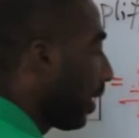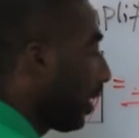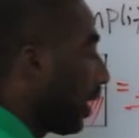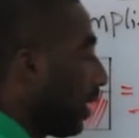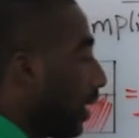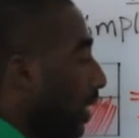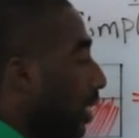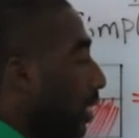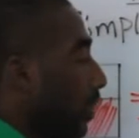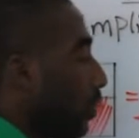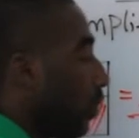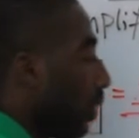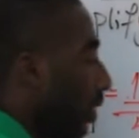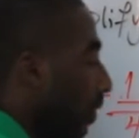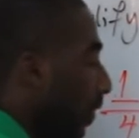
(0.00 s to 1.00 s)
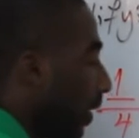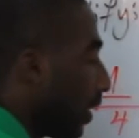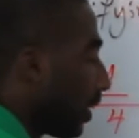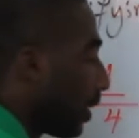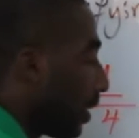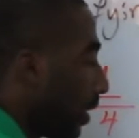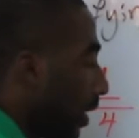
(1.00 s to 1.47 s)
and then this will give
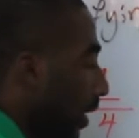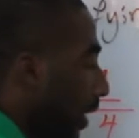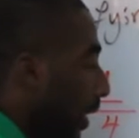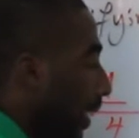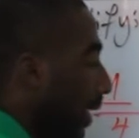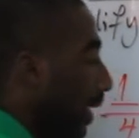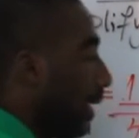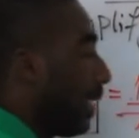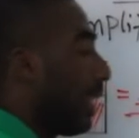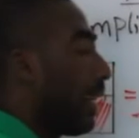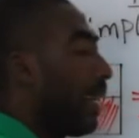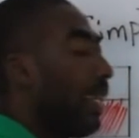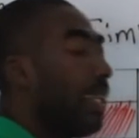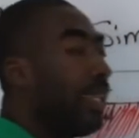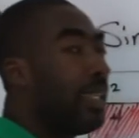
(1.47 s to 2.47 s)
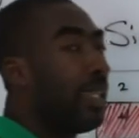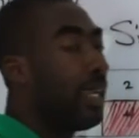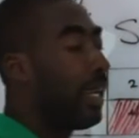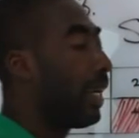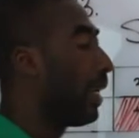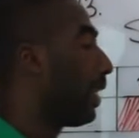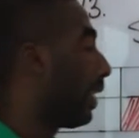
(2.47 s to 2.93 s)
us 9
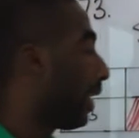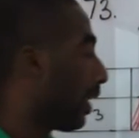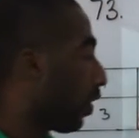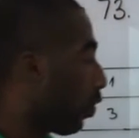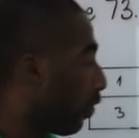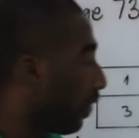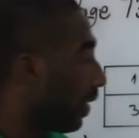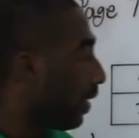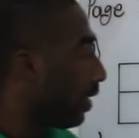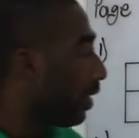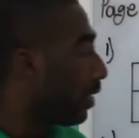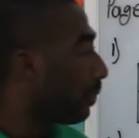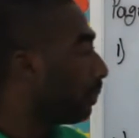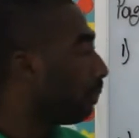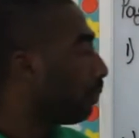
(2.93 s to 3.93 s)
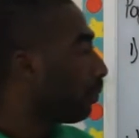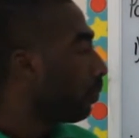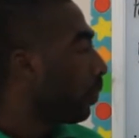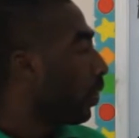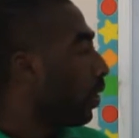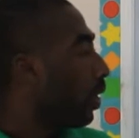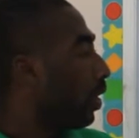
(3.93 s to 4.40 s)
over here.
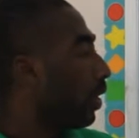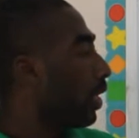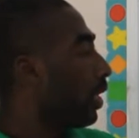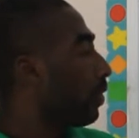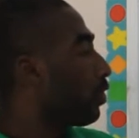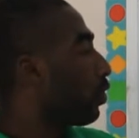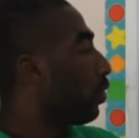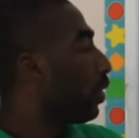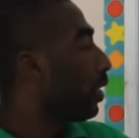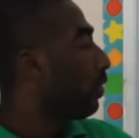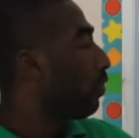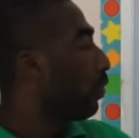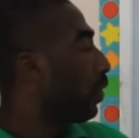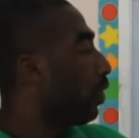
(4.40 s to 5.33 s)
Okay, so if we